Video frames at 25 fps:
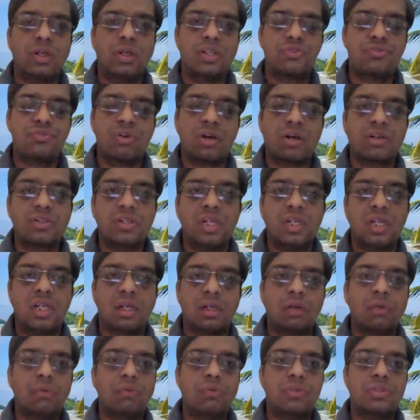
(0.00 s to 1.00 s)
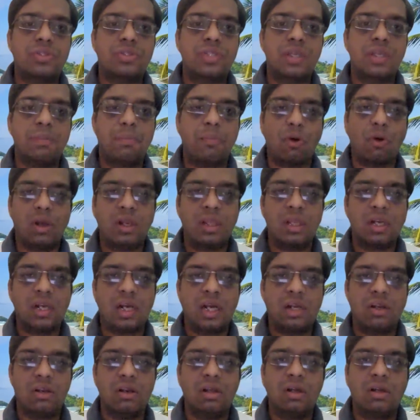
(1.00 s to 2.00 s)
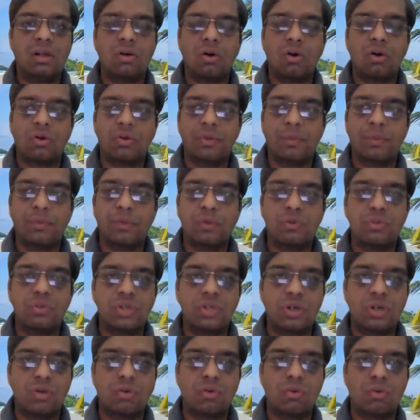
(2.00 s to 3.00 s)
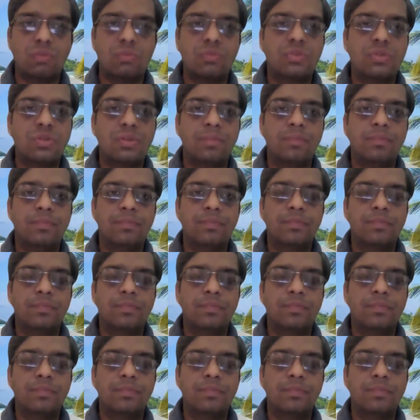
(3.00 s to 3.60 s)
destruction includes the polyglandular autoimmune syndromes.